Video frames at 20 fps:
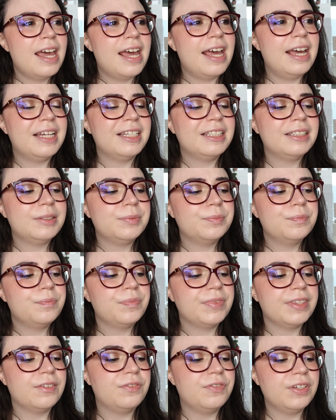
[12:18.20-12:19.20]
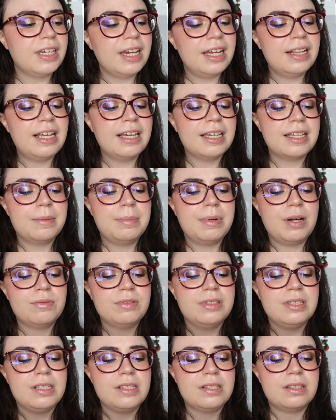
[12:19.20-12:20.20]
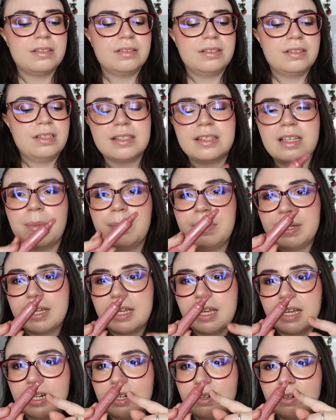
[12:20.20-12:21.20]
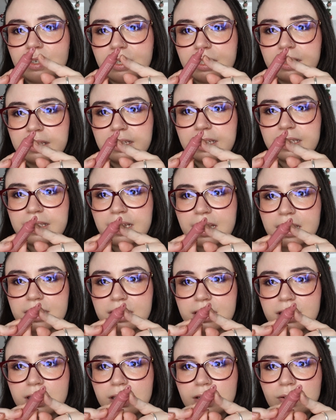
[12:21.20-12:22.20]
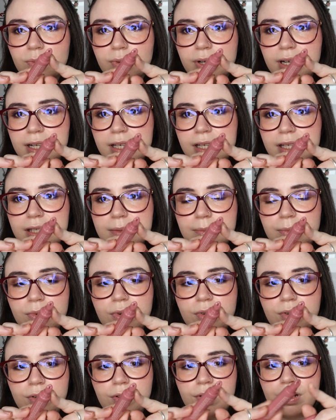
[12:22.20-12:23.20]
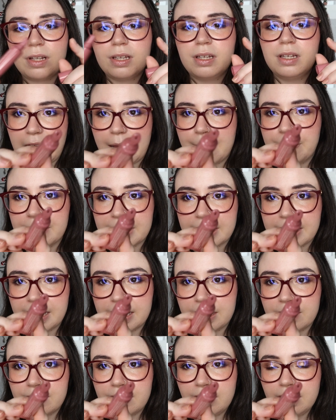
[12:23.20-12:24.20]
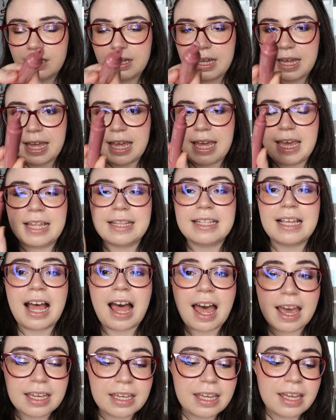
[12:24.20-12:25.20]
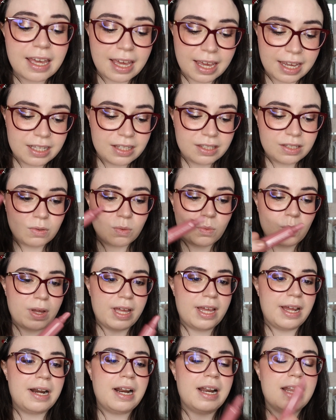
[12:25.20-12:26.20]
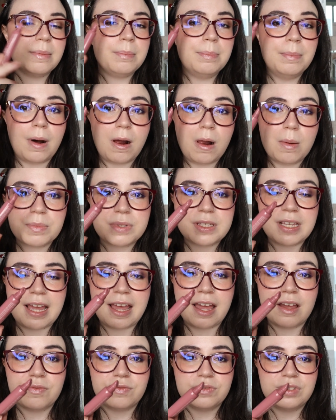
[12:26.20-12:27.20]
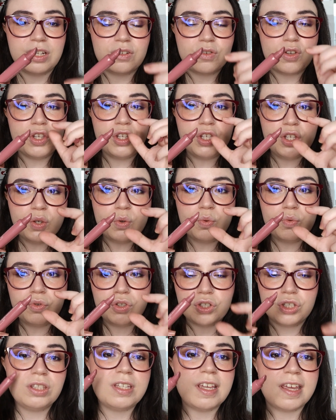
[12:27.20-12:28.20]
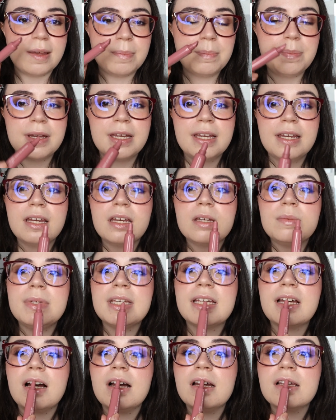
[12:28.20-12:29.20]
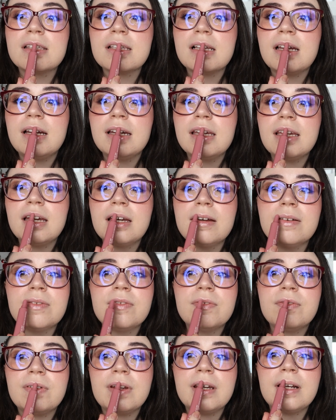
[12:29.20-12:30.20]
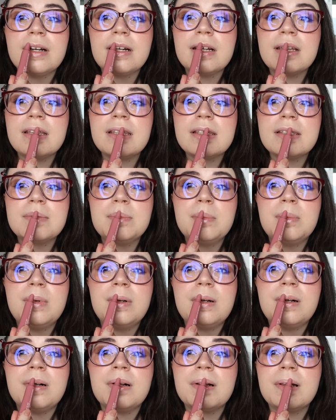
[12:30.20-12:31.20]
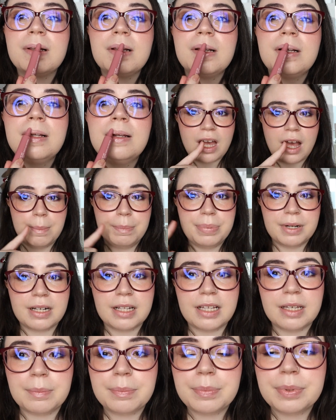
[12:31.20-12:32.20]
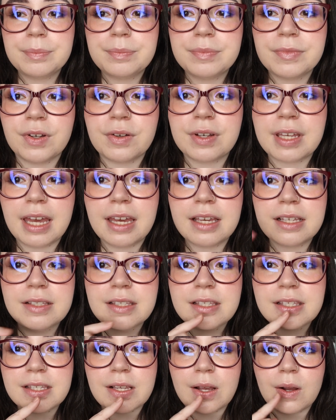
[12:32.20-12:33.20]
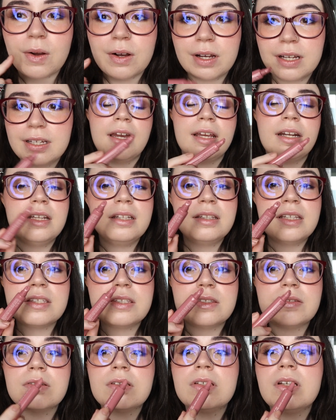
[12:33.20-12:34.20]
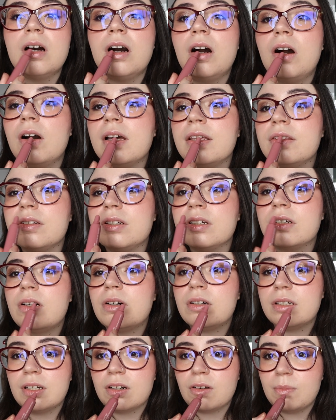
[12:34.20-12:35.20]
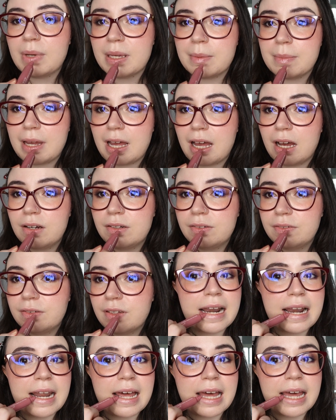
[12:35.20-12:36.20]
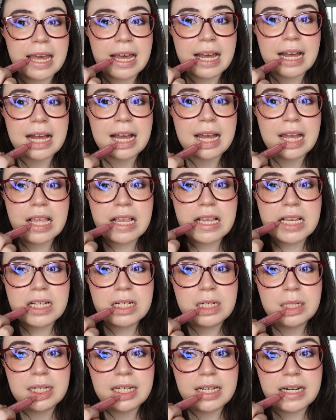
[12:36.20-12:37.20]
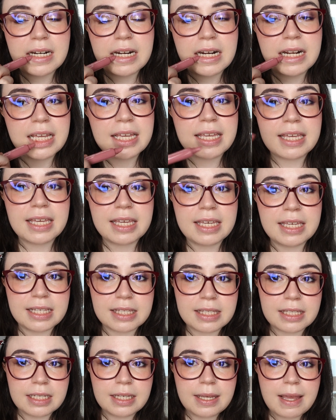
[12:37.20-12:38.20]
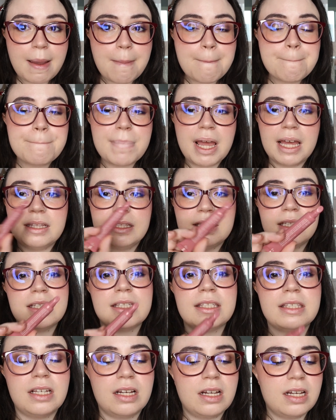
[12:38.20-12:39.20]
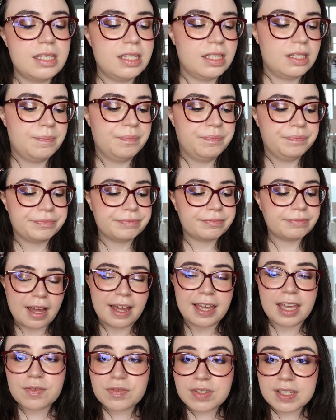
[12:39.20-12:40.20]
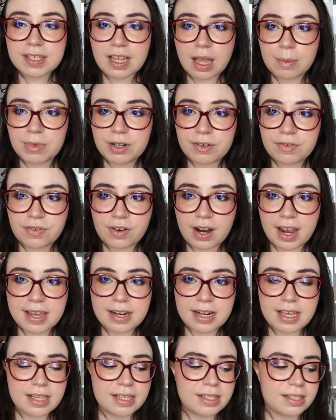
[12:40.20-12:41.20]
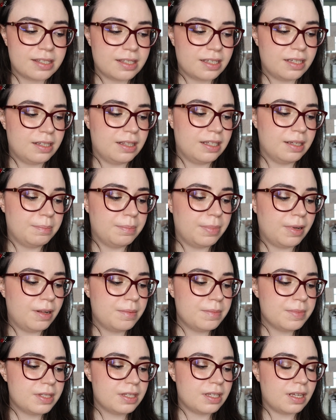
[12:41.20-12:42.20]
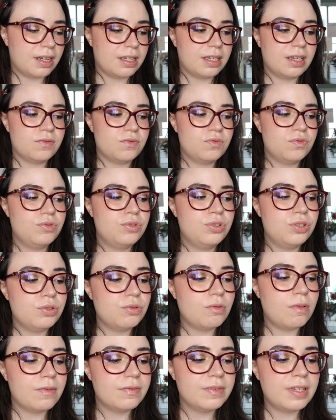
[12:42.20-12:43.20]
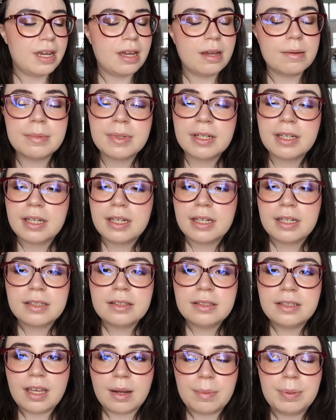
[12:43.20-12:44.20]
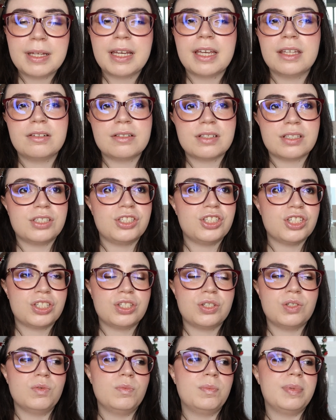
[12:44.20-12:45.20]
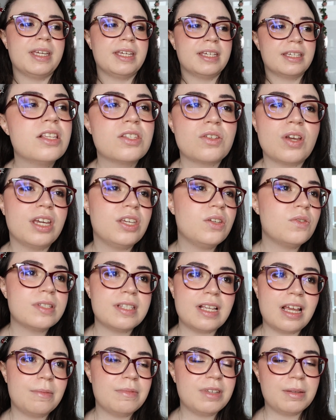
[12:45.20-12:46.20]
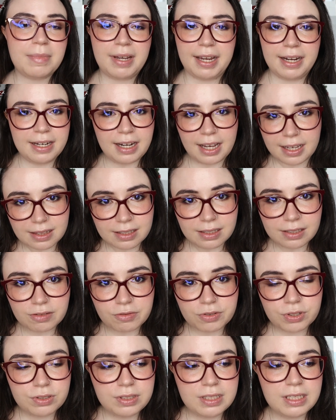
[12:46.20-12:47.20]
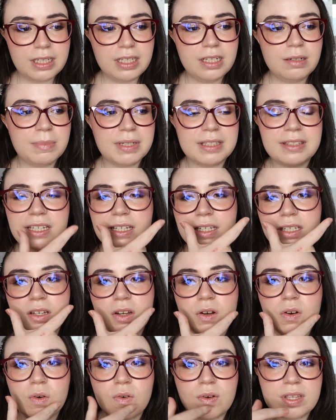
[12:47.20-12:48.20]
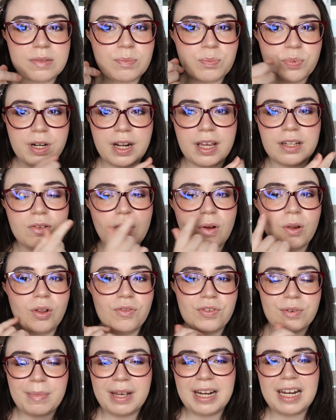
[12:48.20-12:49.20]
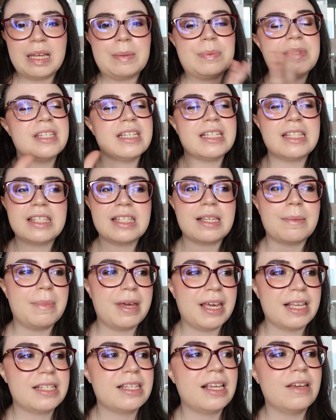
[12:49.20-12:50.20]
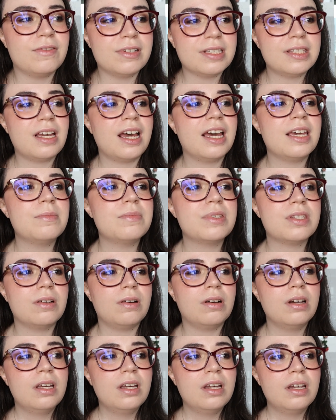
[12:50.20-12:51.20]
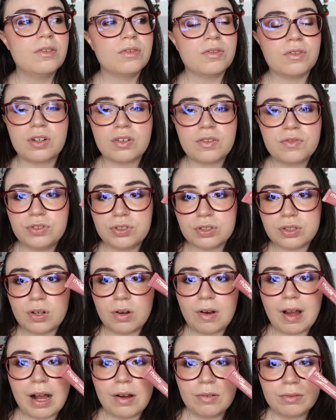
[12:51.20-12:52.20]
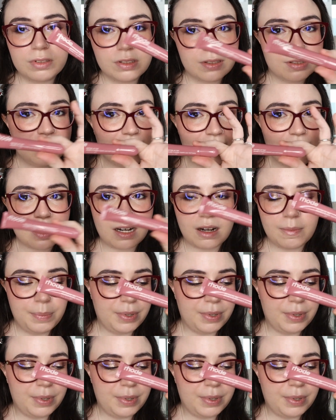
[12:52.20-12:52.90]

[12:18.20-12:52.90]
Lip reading: And the thing I like about these is the applicator. It has really small applicator, and I hate when lip balms have that huge tip because I have very small upper lip. Okay, so I need this to go into the corner of my mouth, like super easy, and this does. I have the Summer Fridays lip balms. I have 2 of them. The applicator is just too big, so I use them in my nightly routine, but they go and spread all over my lips. It's a mess every time, so to go out, these are